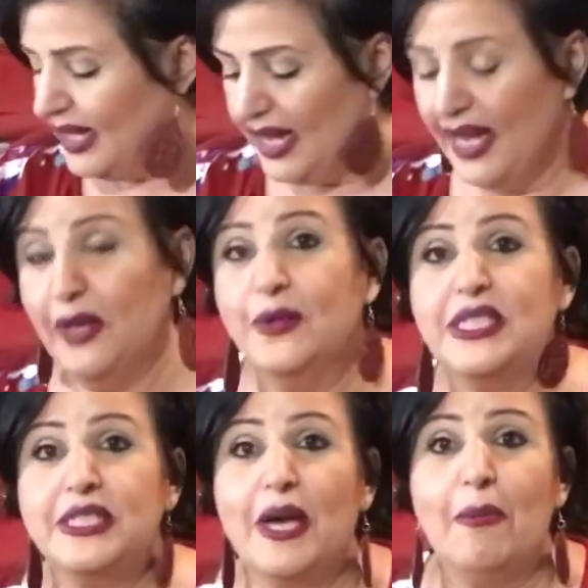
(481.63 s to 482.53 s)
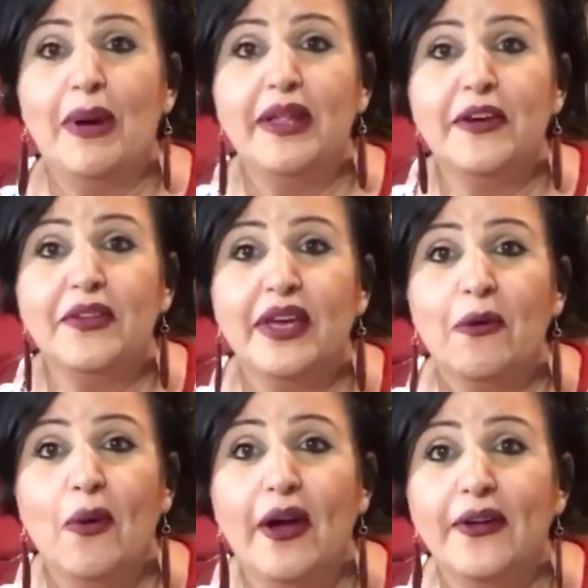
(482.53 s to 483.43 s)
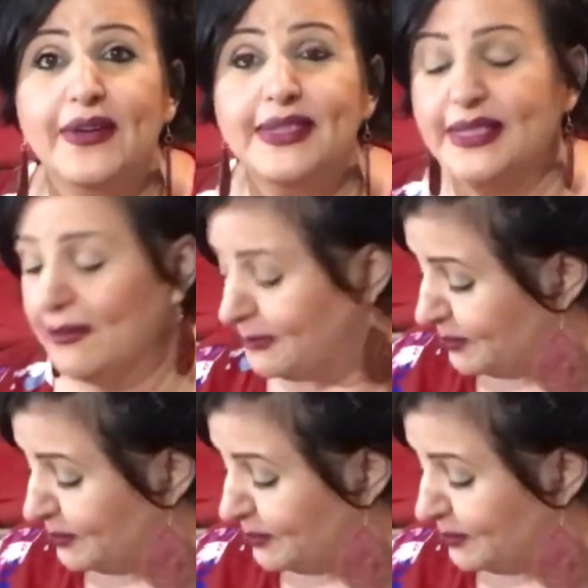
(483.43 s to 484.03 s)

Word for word: I always stop by there to get water and stuff.